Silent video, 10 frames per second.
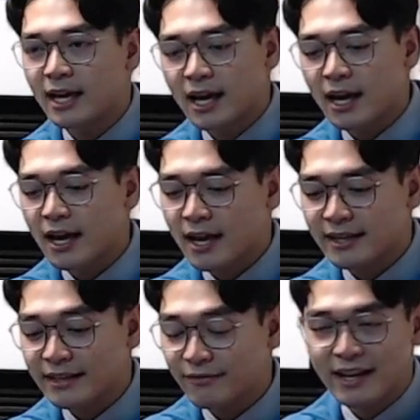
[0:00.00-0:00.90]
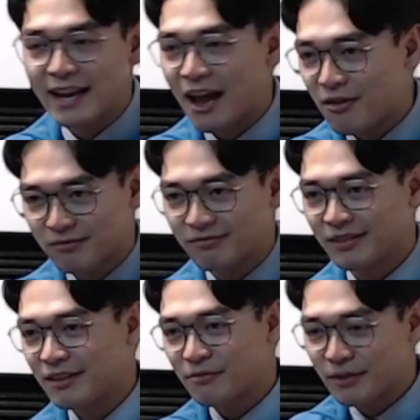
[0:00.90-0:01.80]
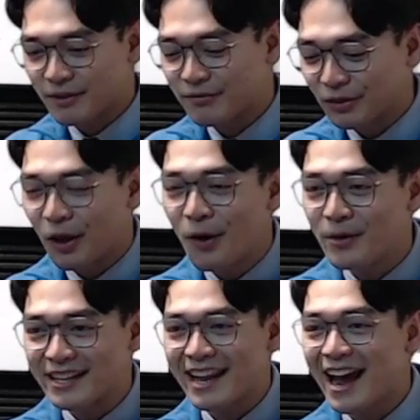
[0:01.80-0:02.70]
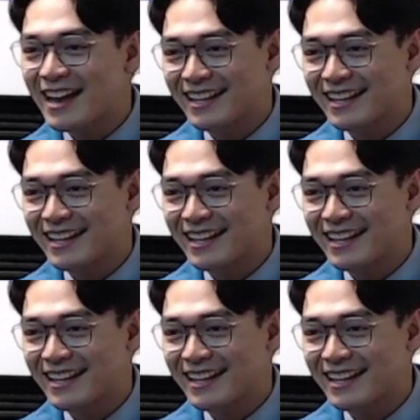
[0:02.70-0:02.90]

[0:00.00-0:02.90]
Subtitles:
And right now, if lower than that,